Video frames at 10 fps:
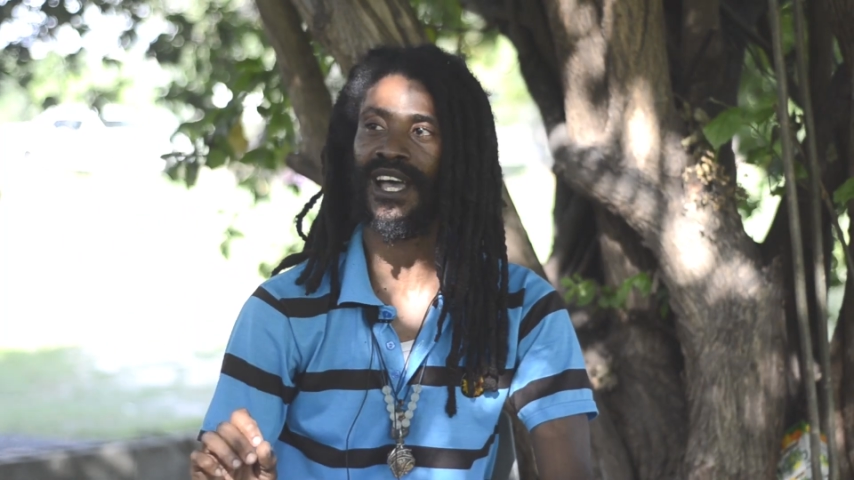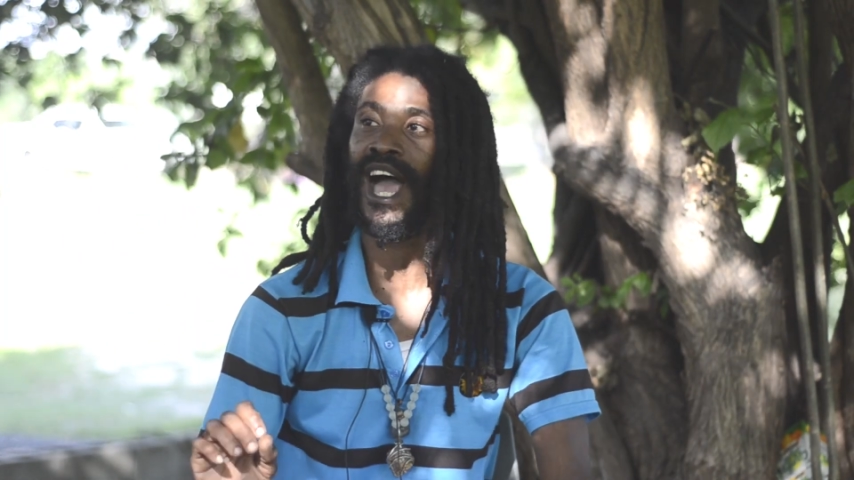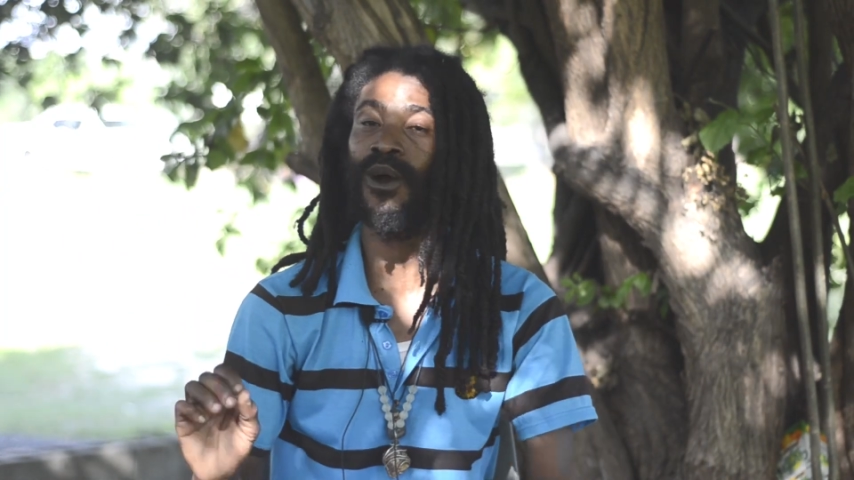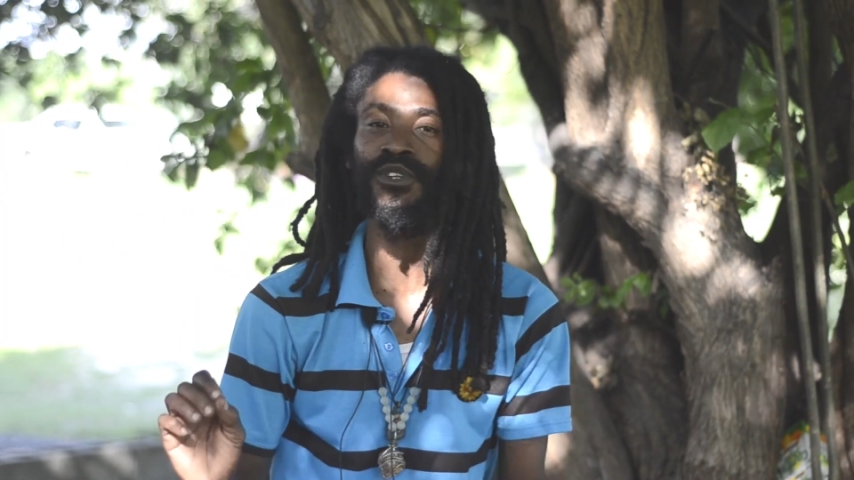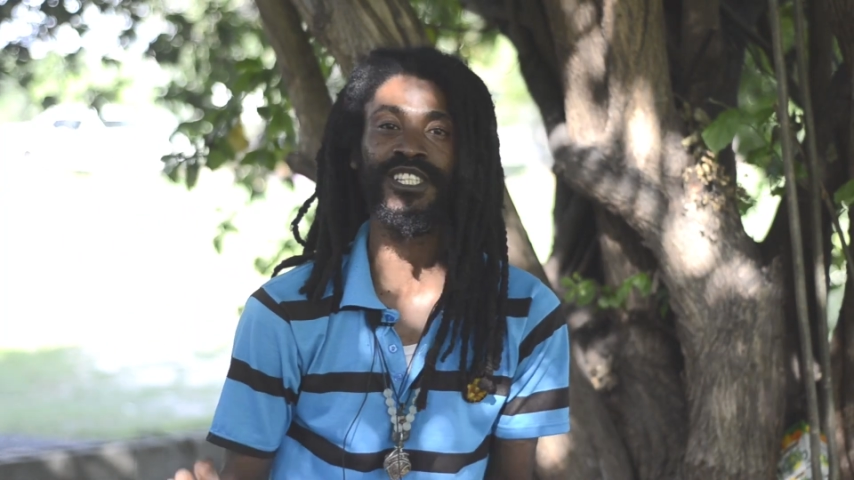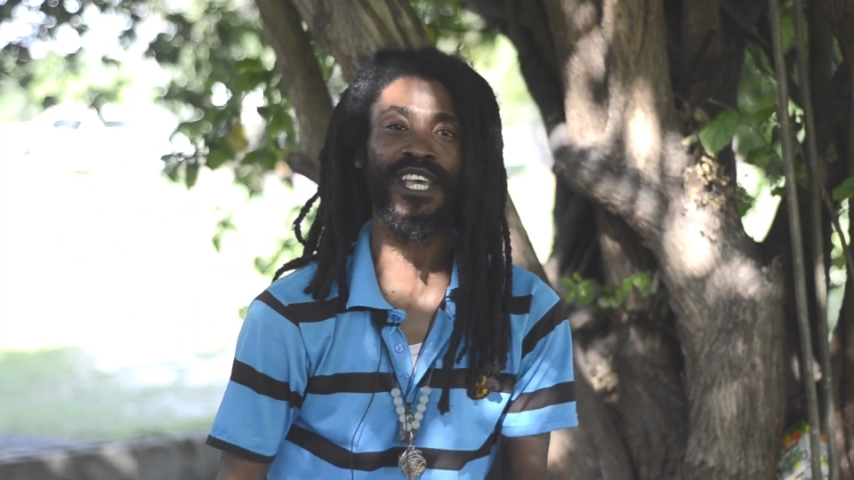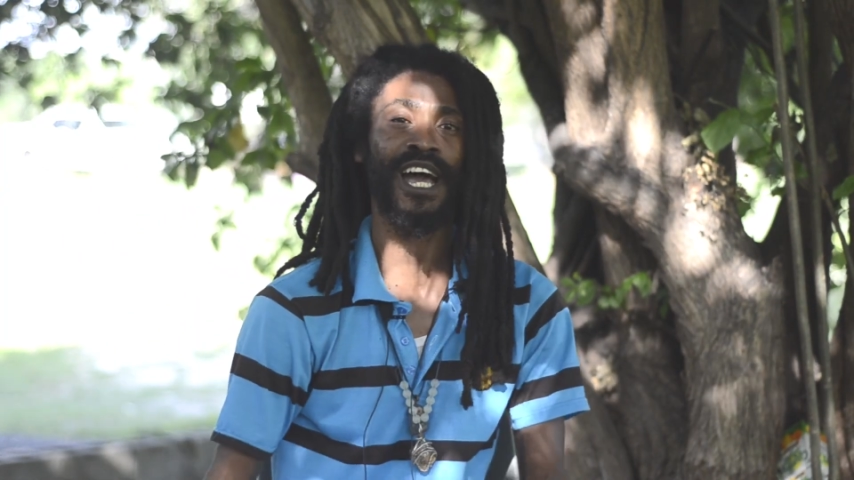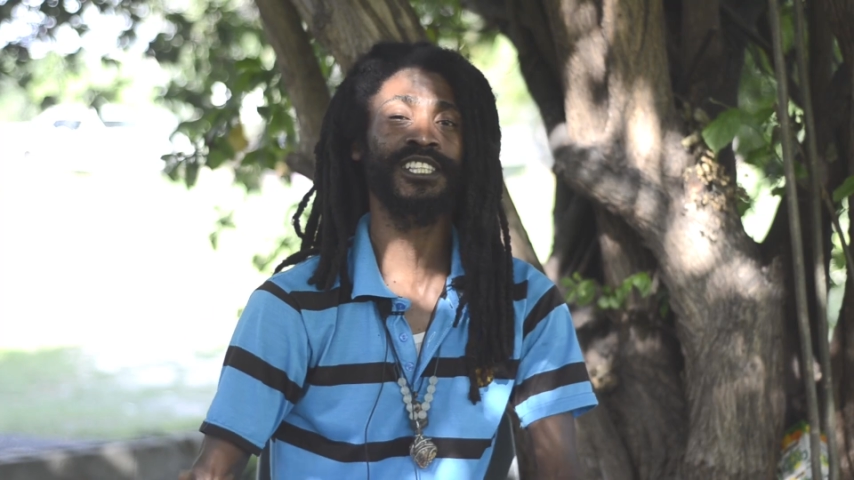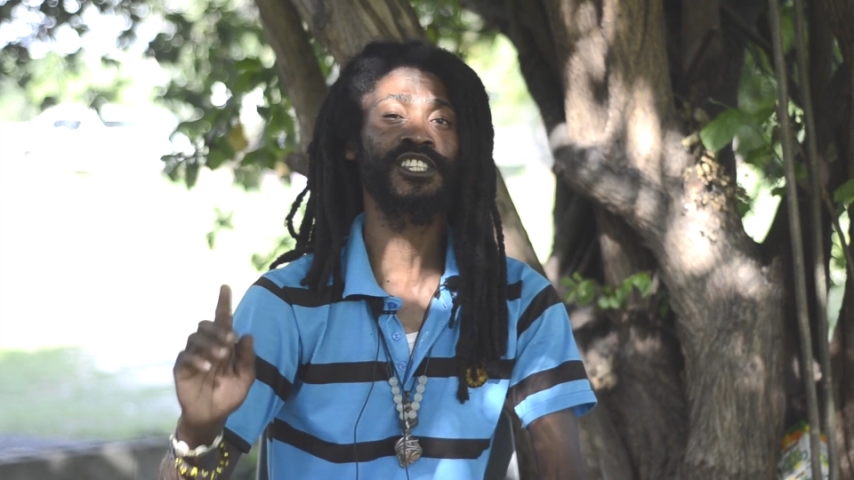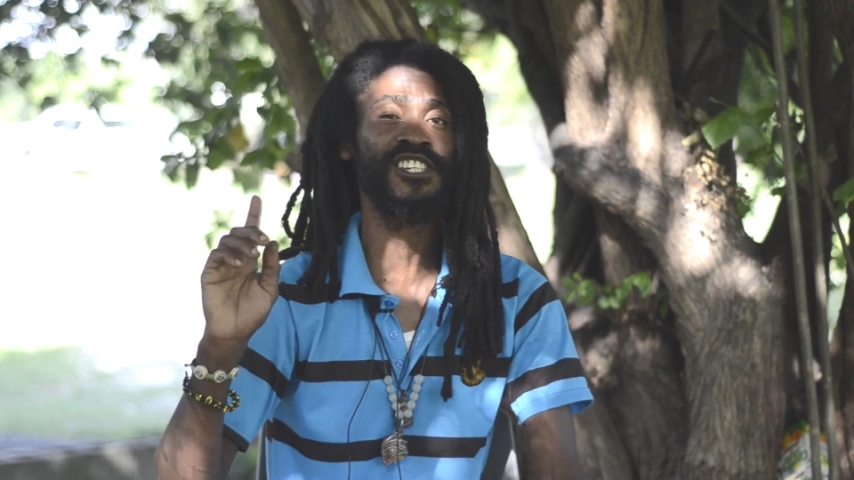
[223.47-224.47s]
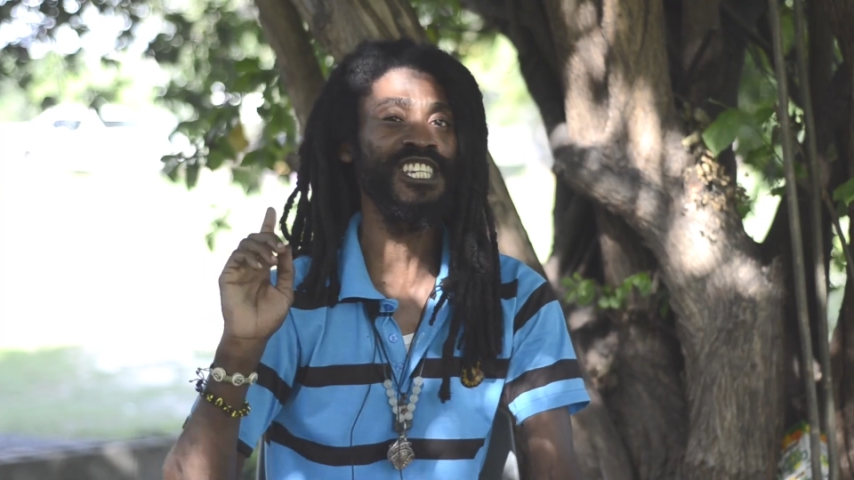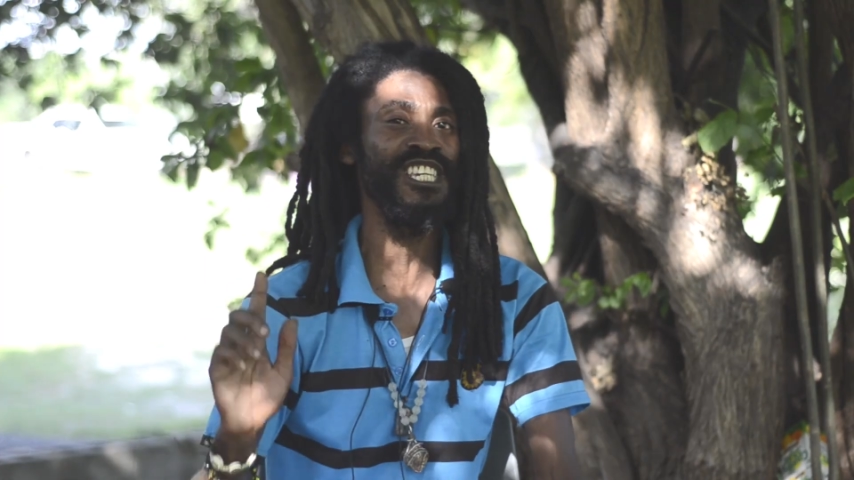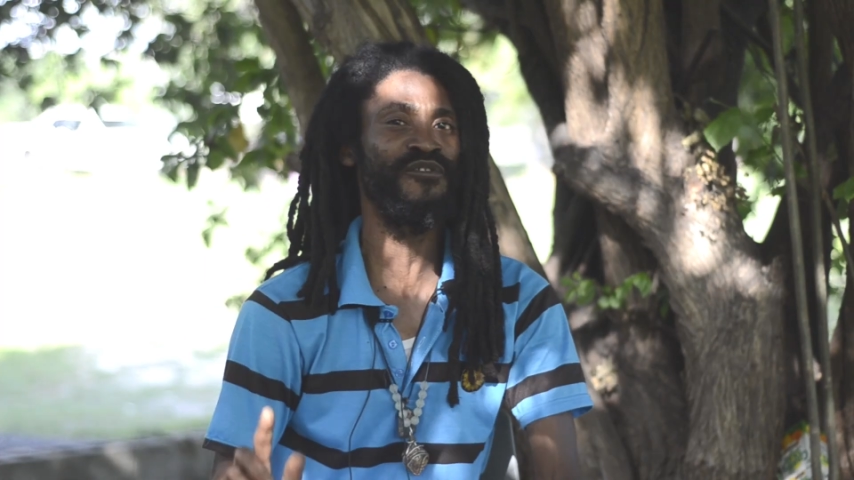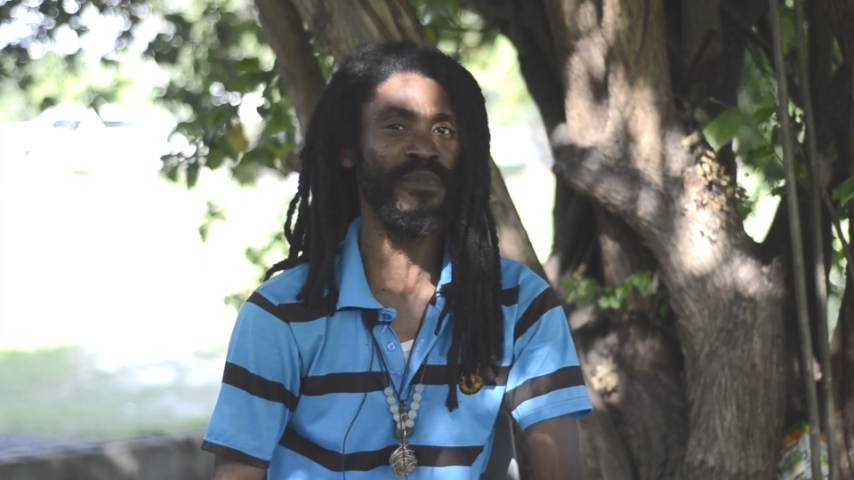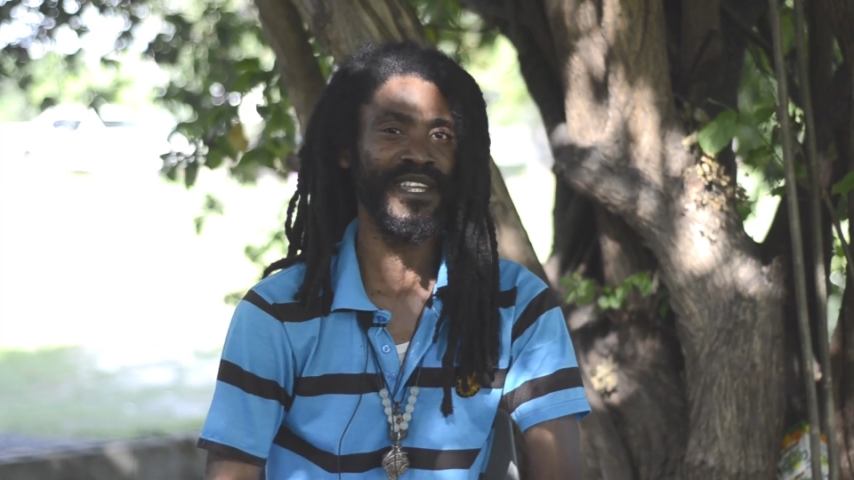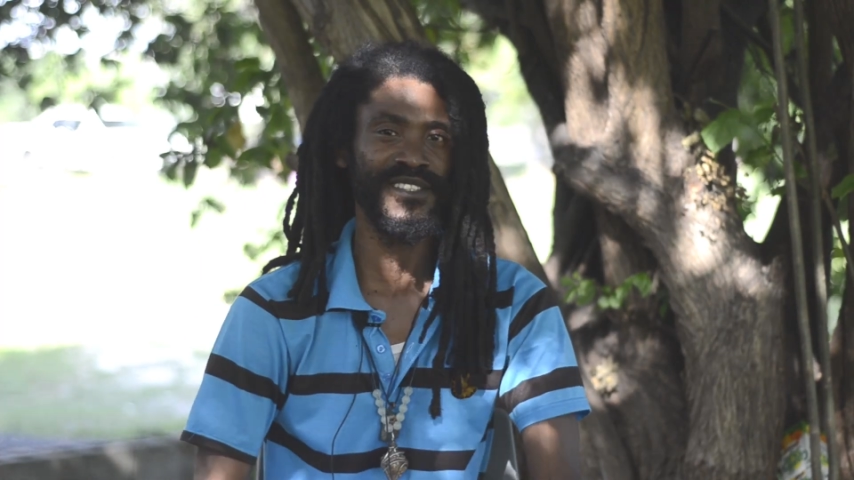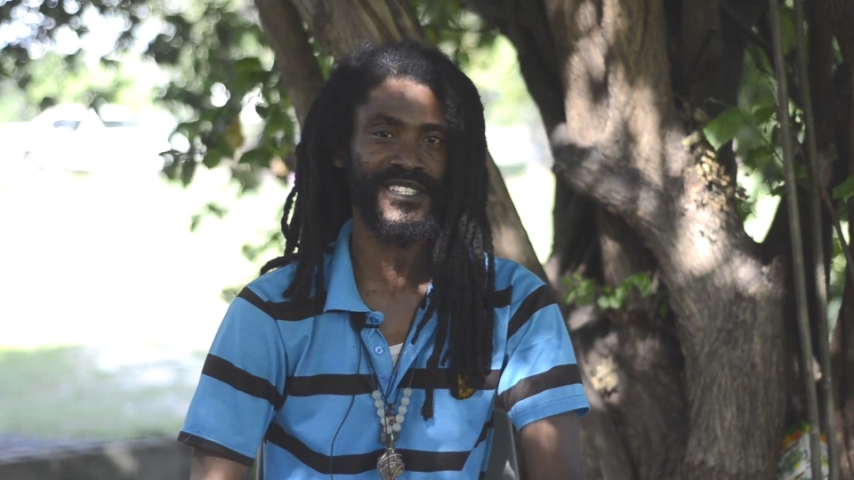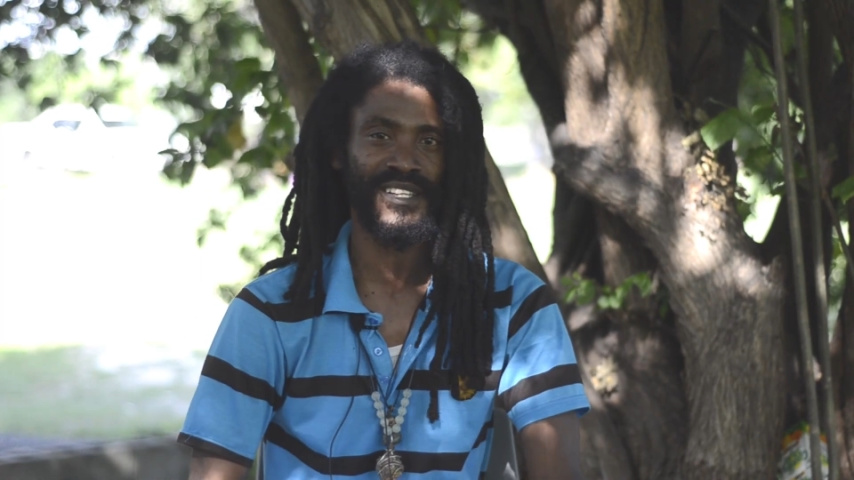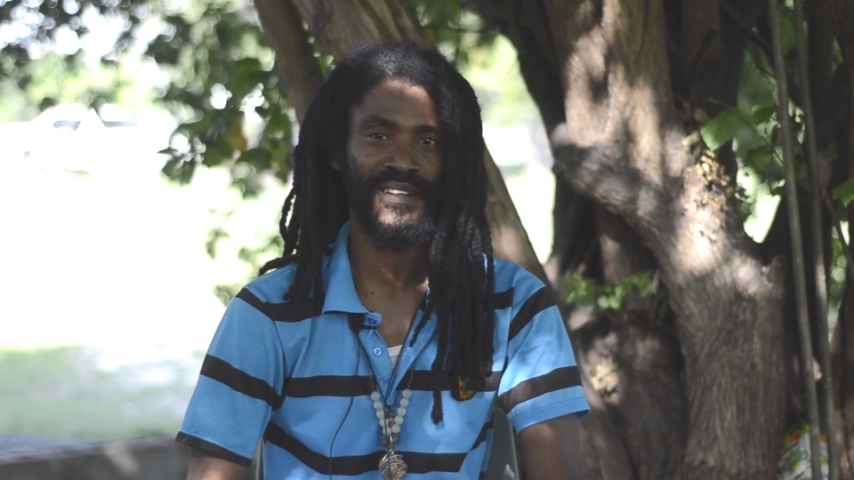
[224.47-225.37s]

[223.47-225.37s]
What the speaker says: I would say, achievements.